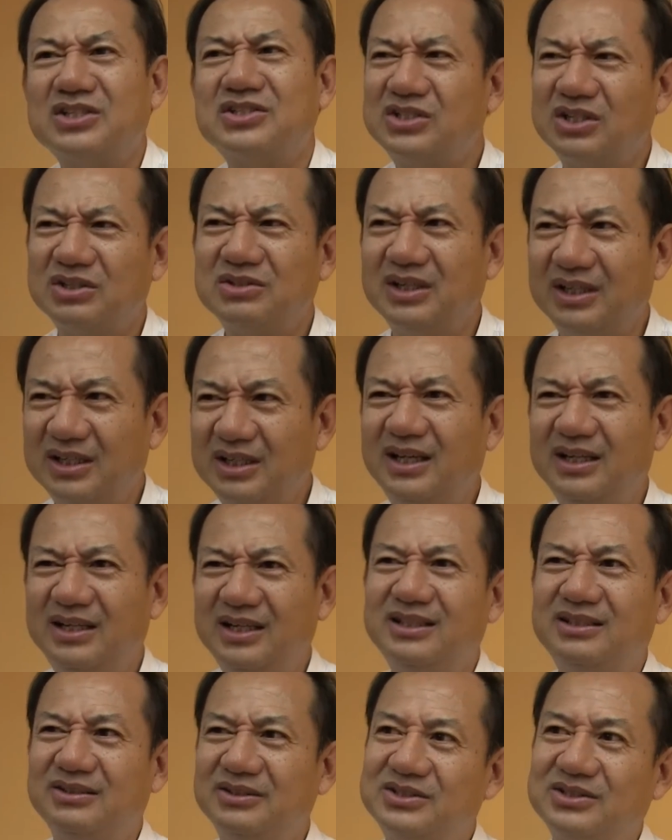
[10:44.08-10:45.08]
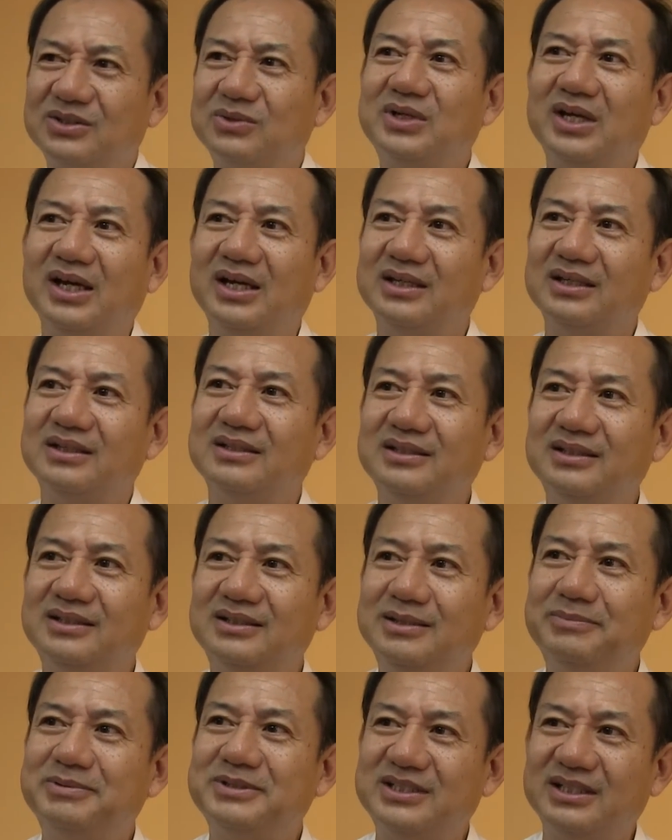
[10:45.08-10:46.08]
a little is okay.
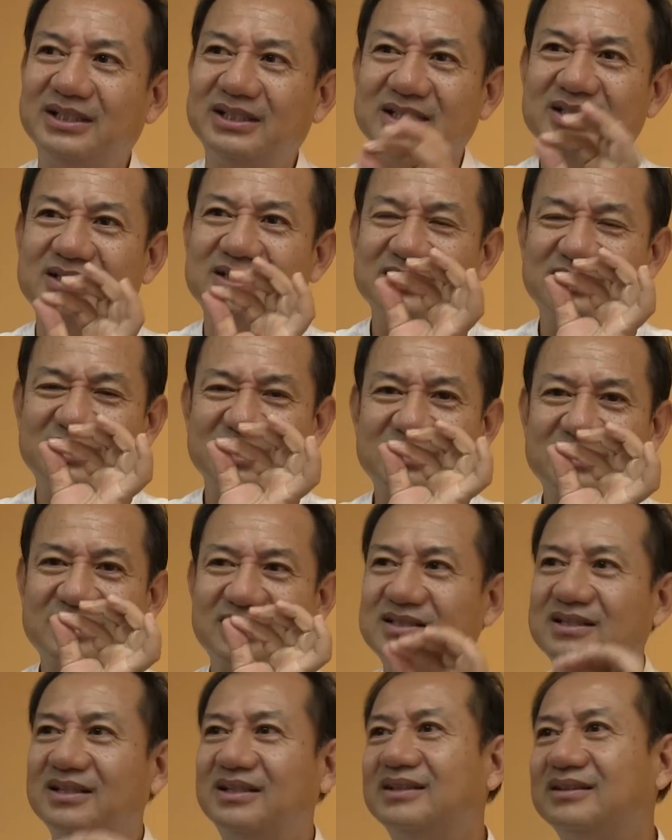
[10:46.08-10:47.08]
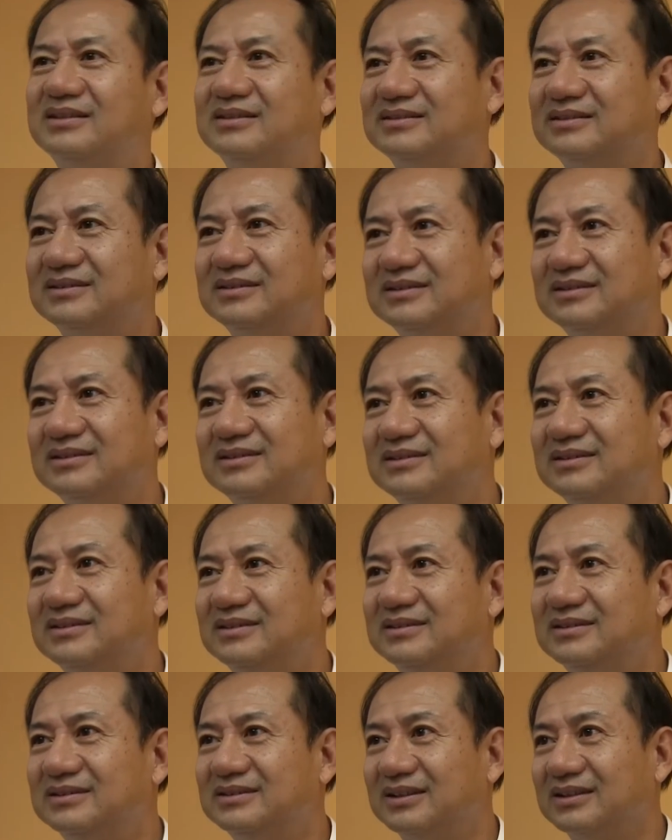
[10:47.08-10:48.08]
Lipstick is just a little.
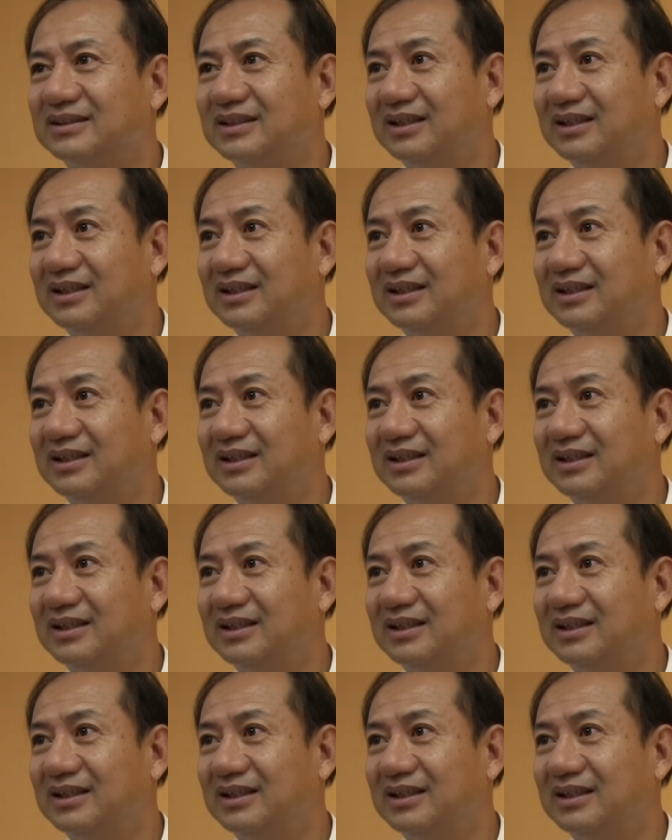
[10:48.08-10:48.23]
Any